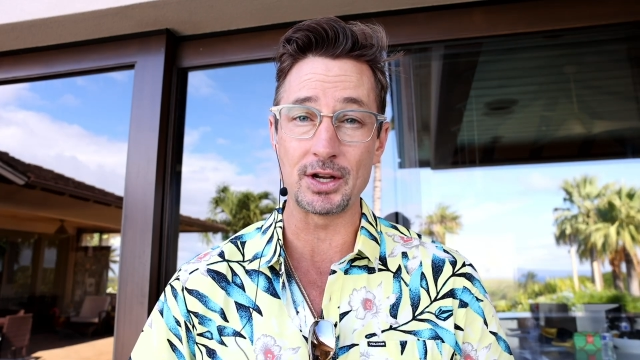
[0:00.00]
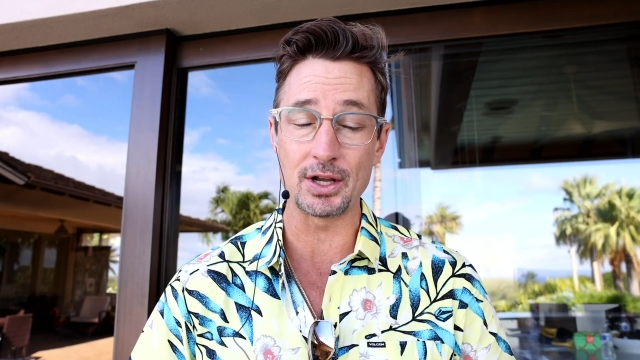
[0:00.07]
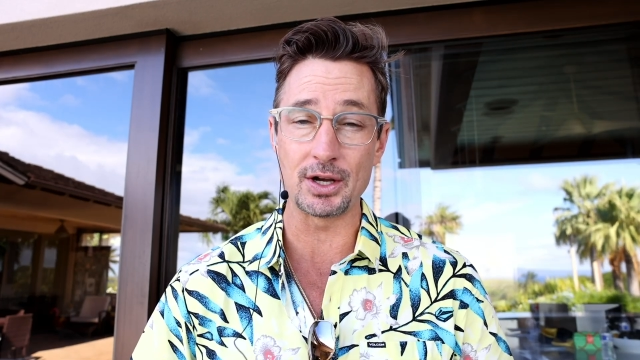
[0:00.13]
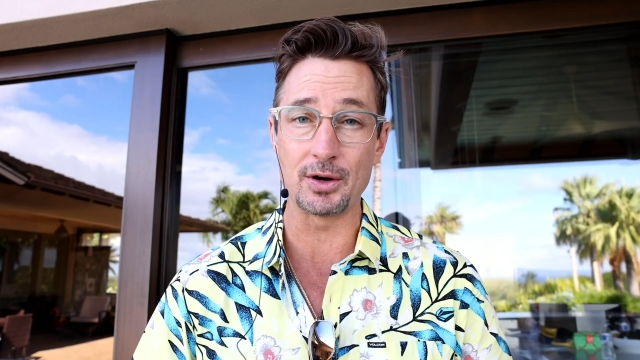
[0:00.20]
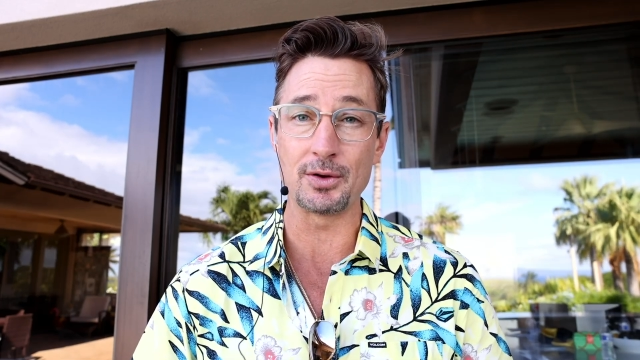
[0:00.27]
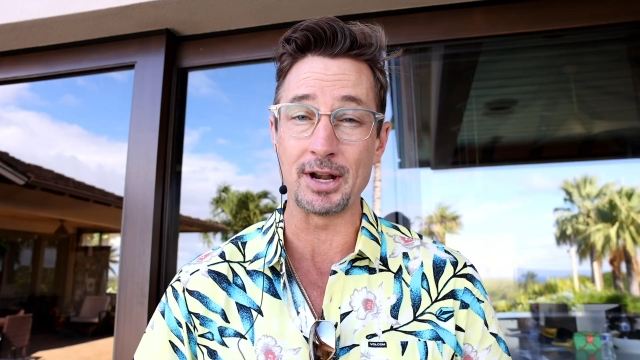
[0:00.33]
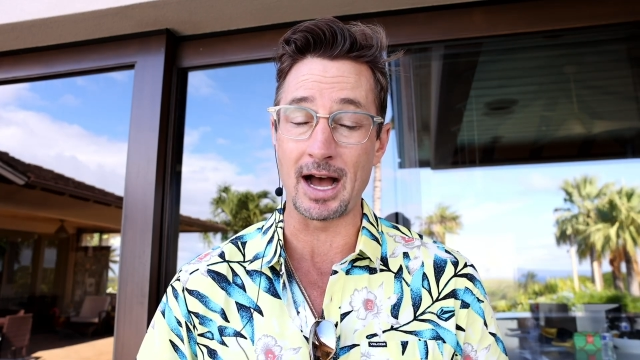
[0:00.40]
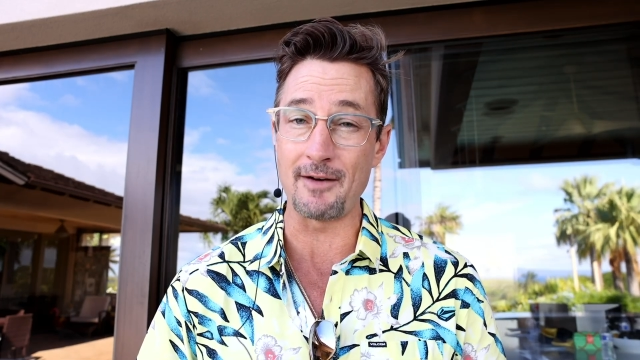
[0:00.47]
to
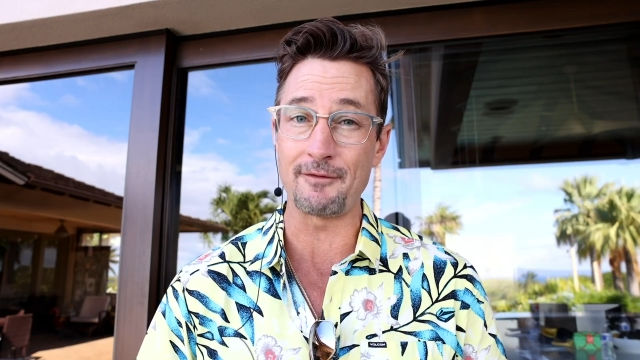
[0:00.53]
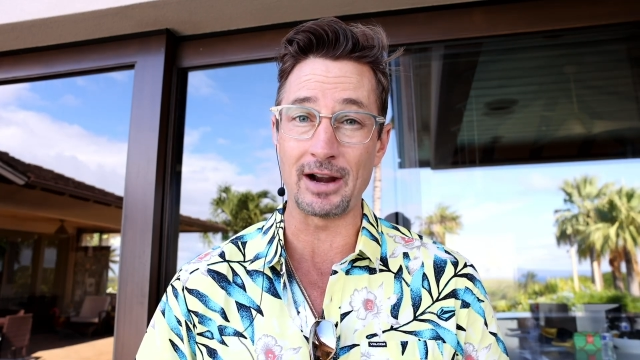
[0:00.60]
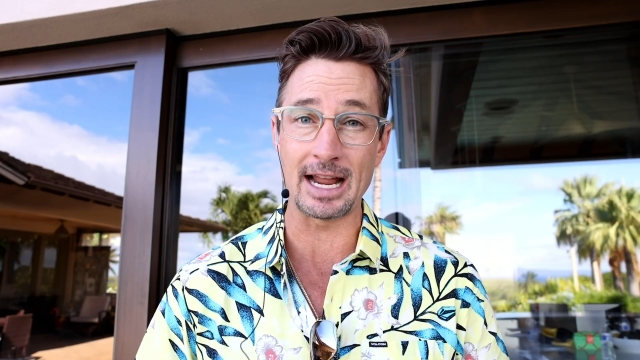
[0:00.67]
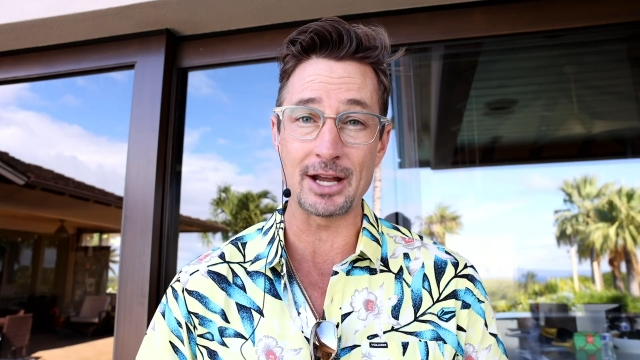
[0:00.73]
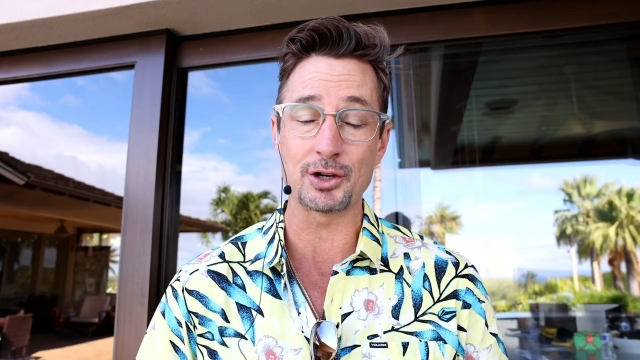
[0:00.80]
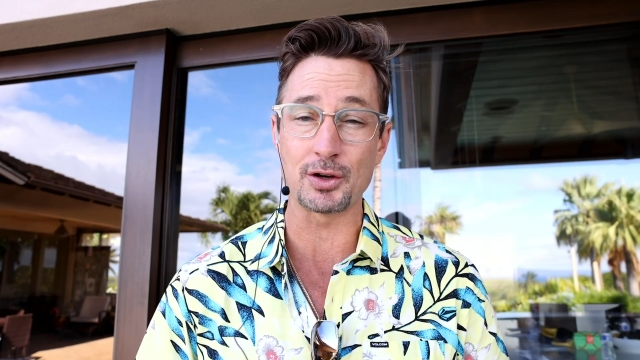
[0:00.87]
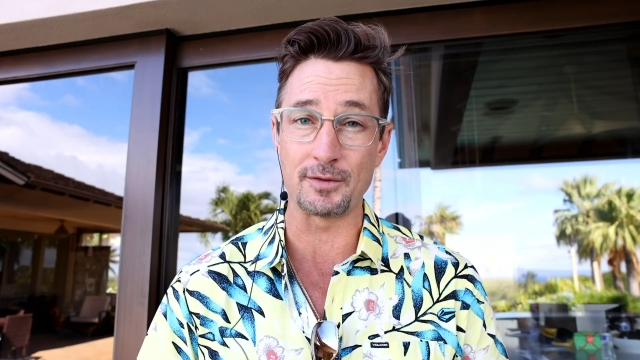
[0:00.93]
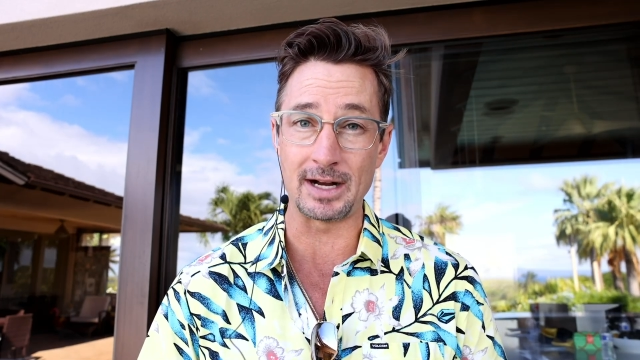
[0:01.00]
do, not
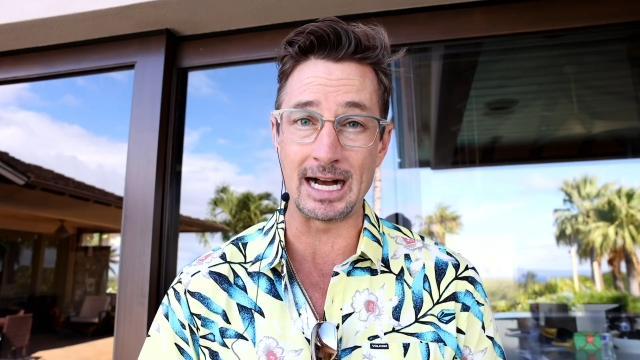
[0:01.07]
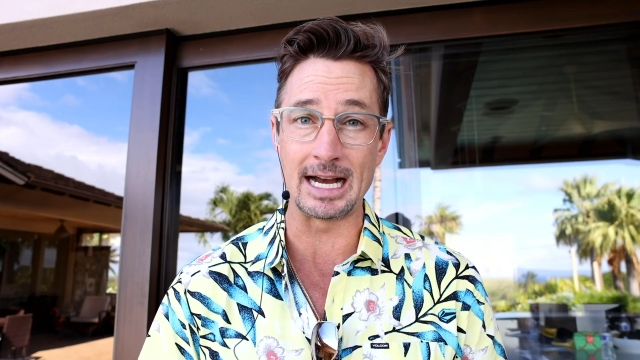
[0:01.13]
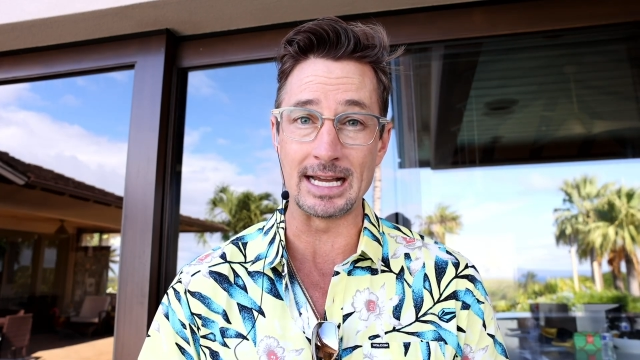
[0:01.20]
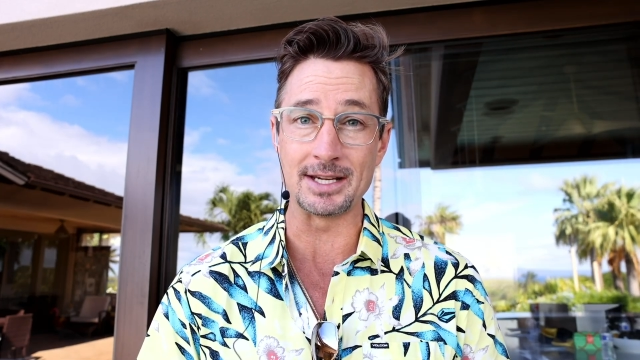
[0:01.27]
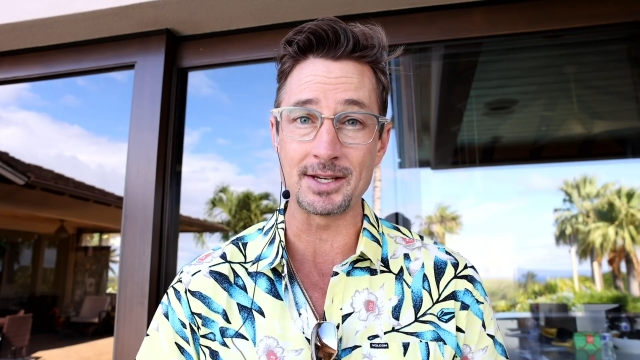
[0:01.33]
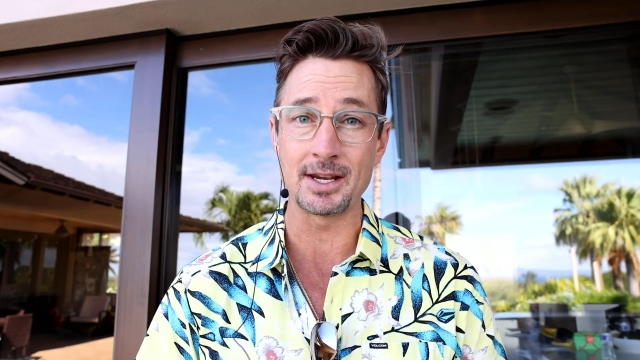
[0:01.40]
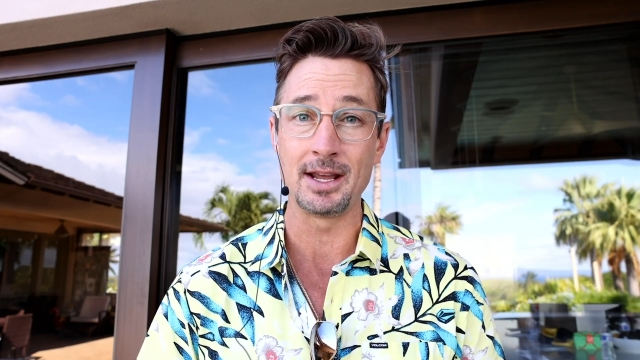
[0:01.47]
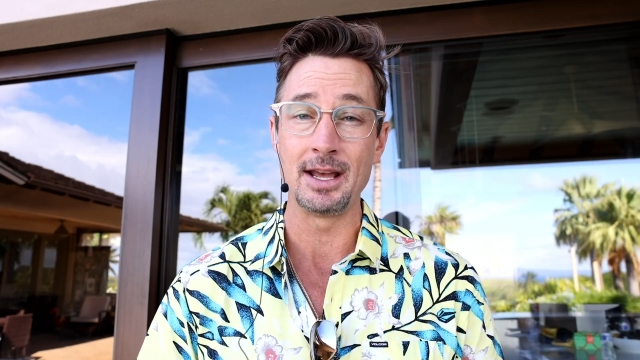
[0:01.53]
financial
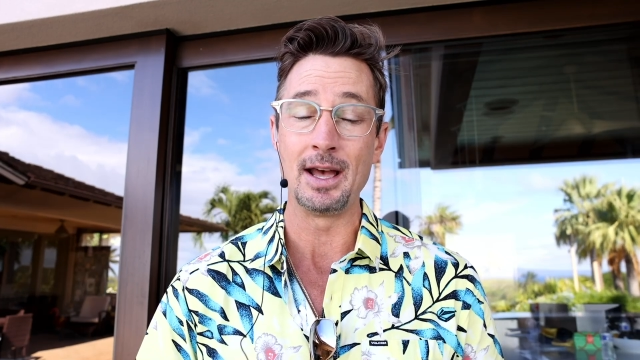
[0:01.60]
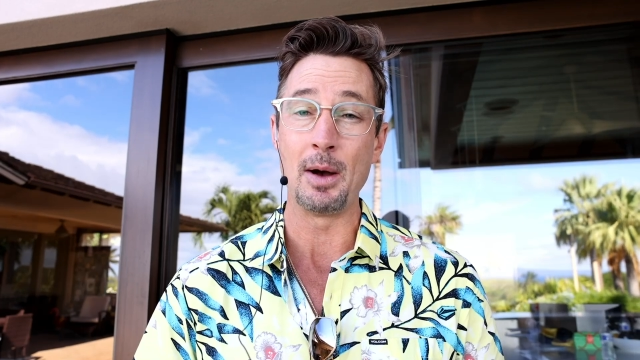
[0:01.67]
advice,